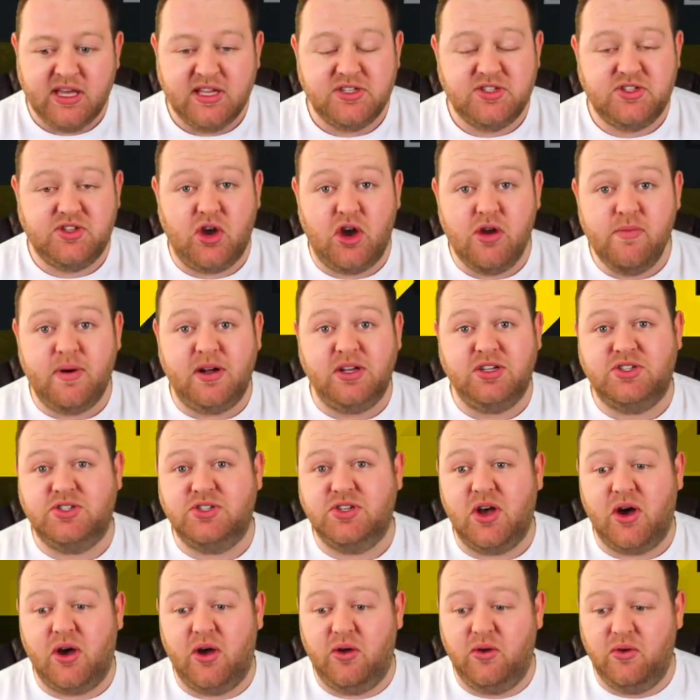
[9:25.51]
So much
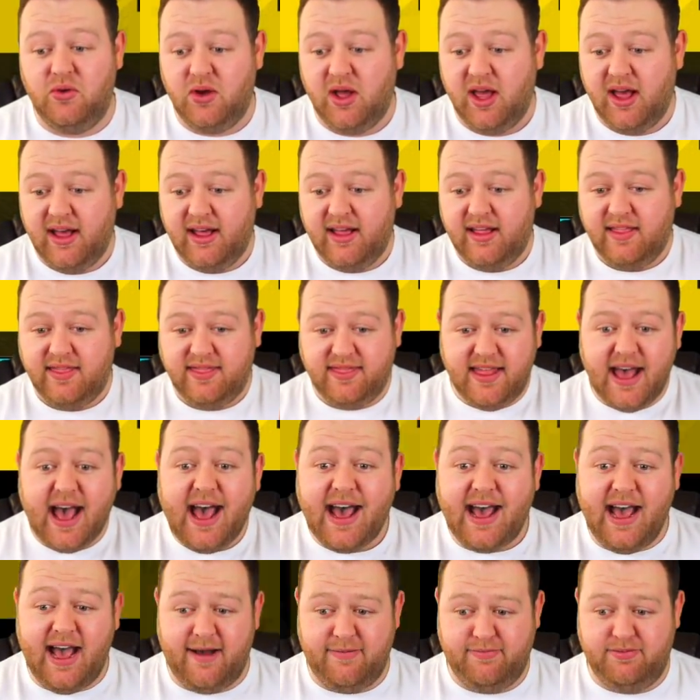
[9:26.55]
so,
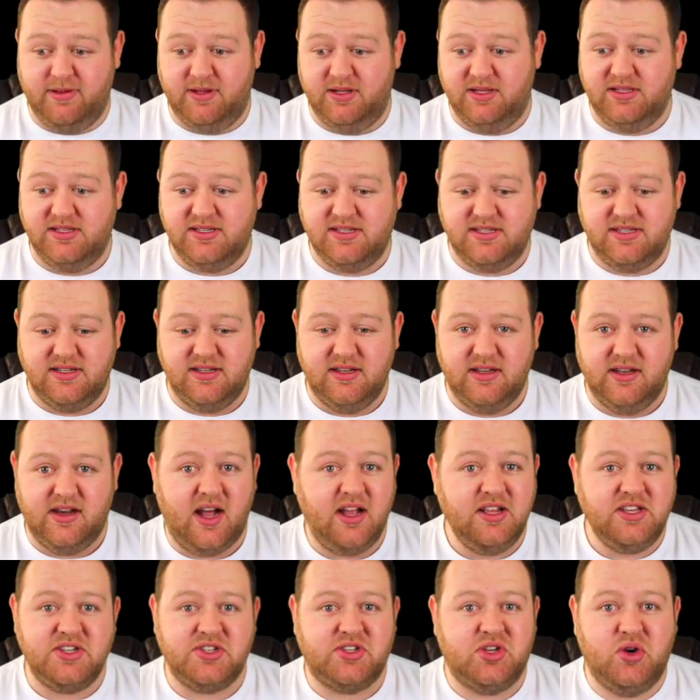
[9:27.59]
that happens.
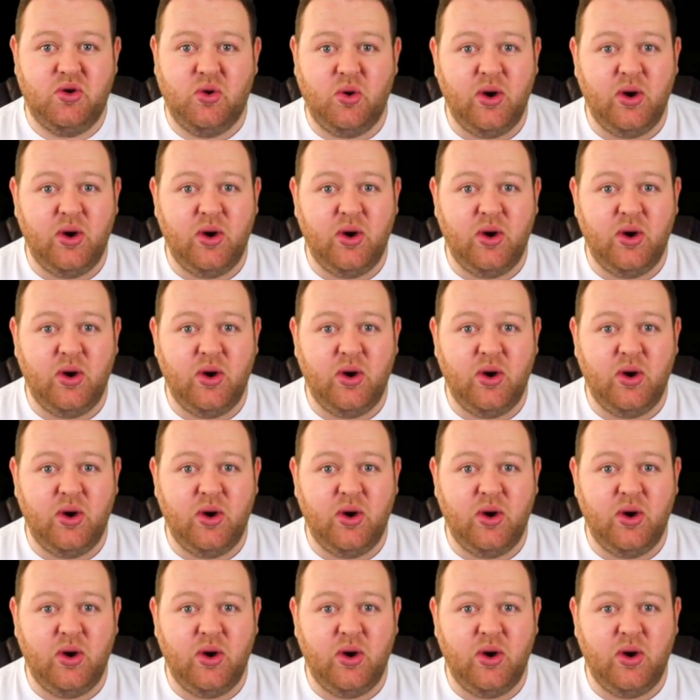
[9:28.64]
I just